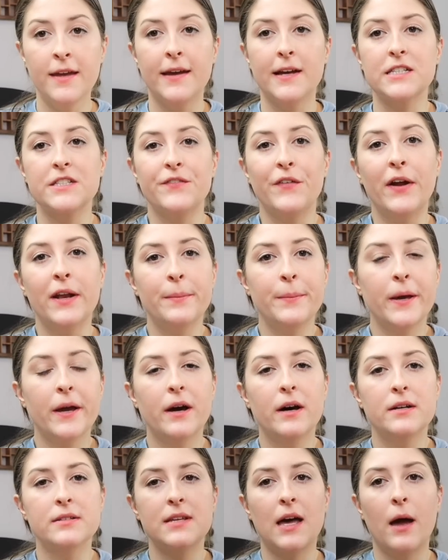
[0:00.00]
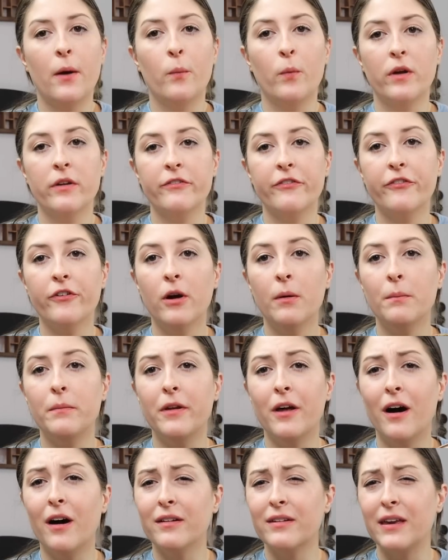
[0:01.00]
It's funny because I went from
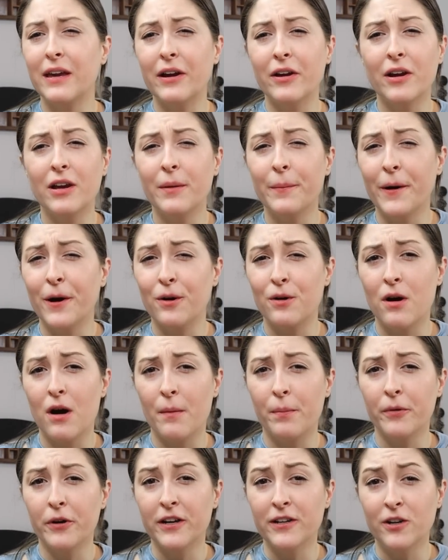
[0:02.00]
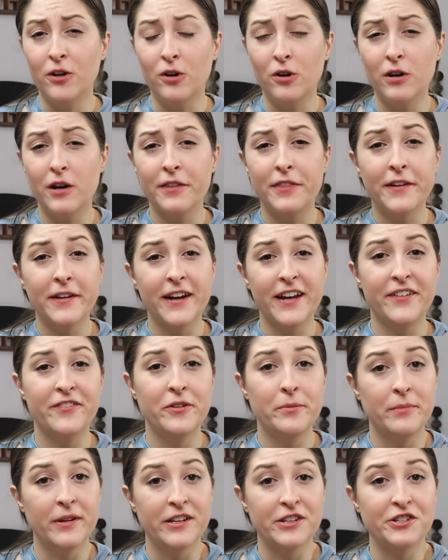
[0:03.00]
not caring about copper at all. I think I
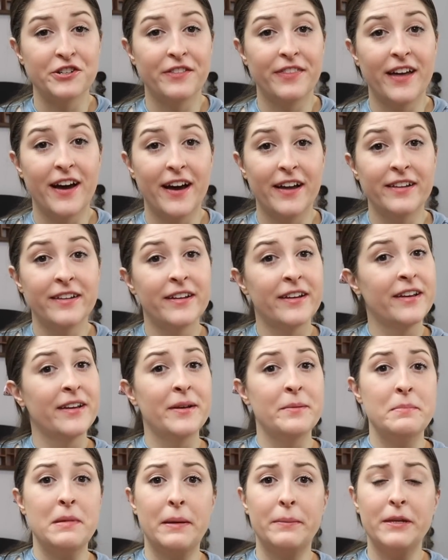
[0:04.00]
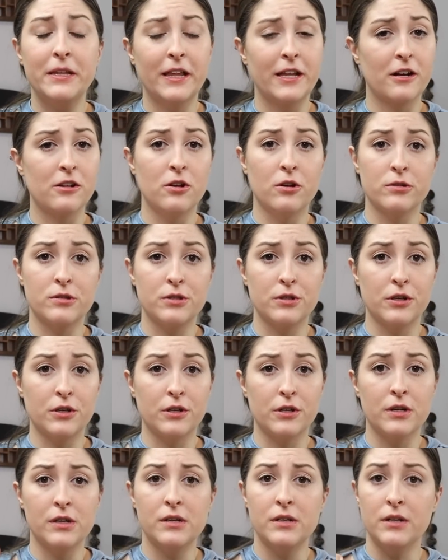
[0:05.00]
even mentioned that maybe like
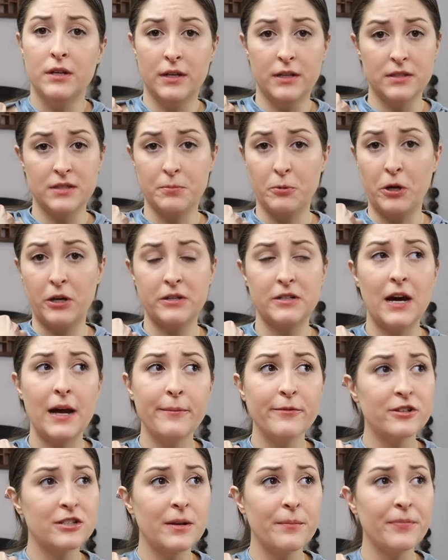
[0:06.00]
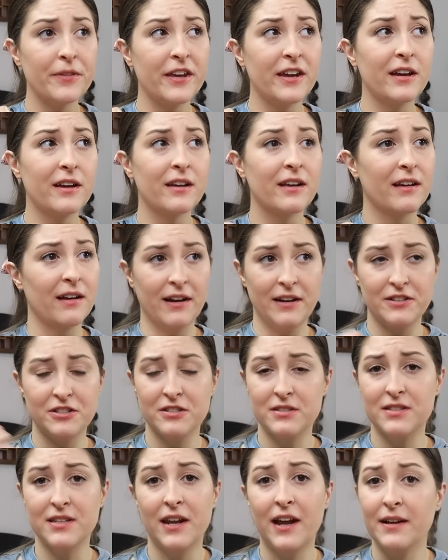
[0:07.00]
closer in springtime or something. I
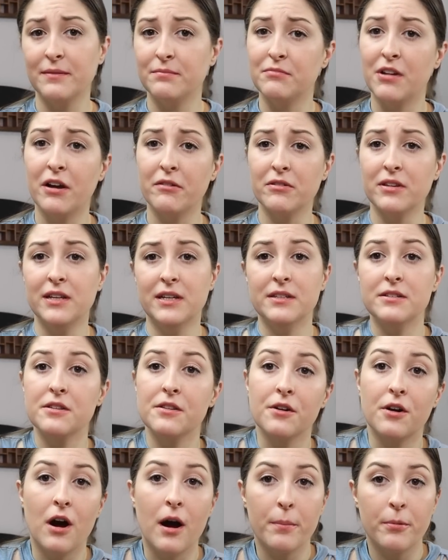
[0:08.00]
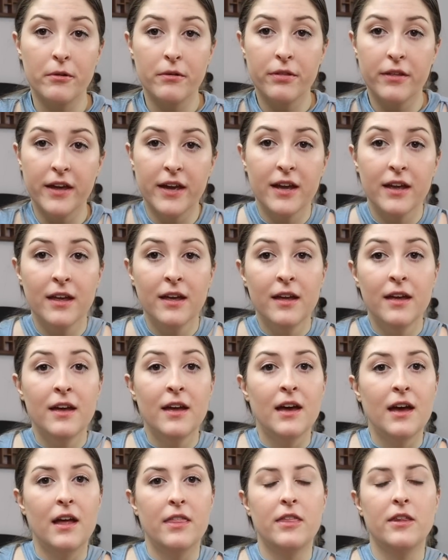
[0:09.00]
just said I'm not really into the copper thing.
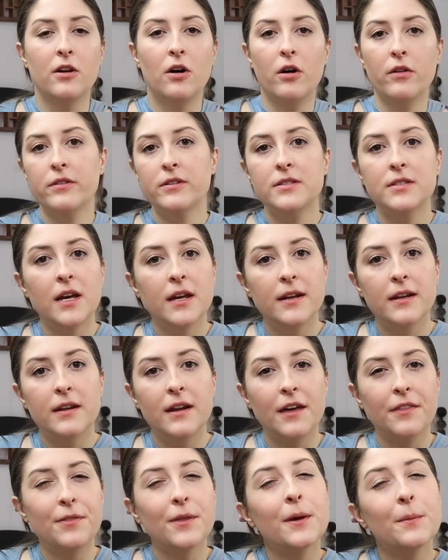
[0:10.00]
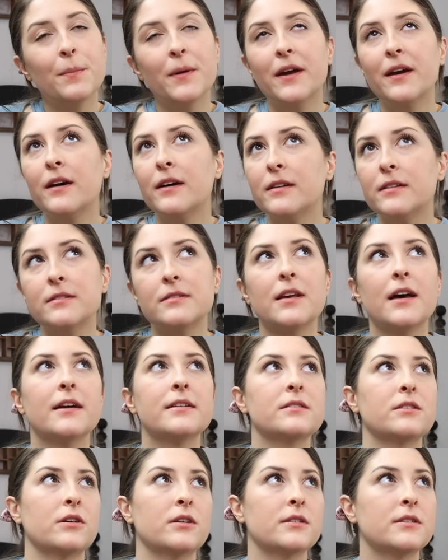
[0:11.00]
And then all of a sudden, I think because I
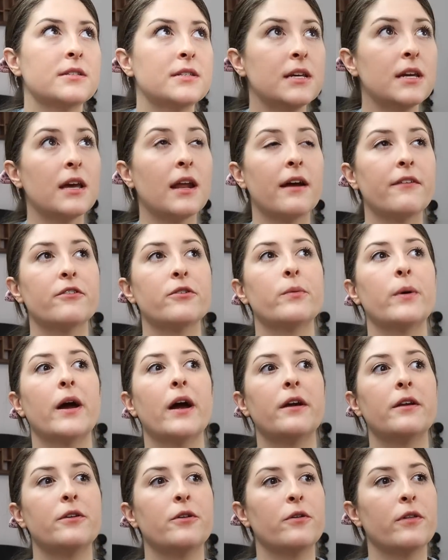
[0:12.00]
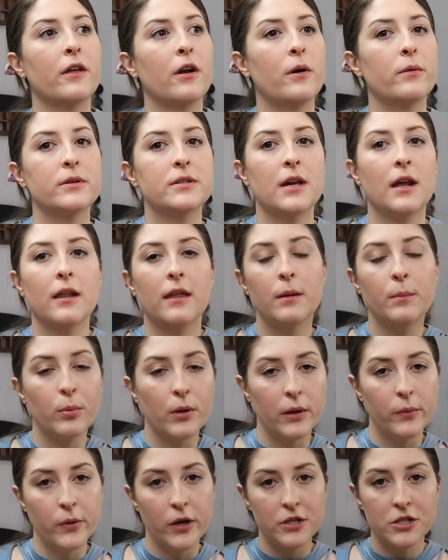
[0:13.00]
started seeing it everywhere, and you know that always kind of like
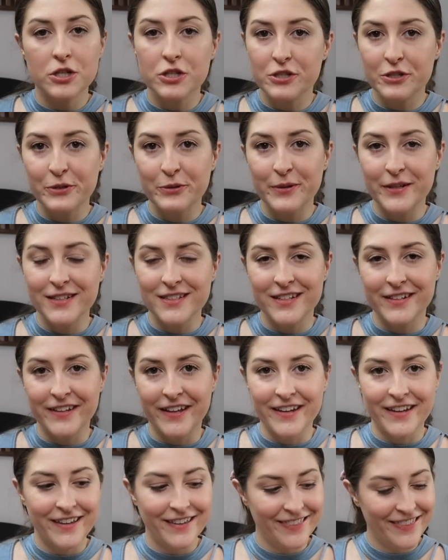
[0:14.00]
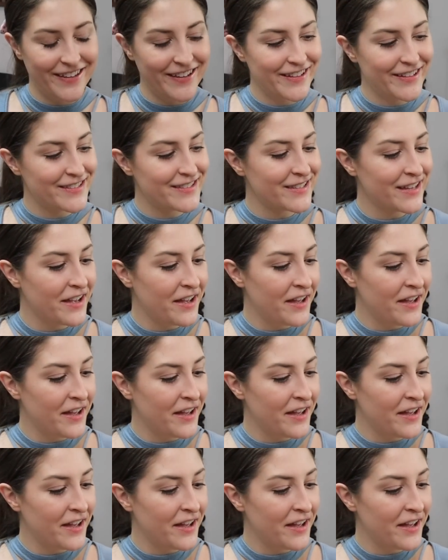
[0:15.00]
brainwashes you into liking things.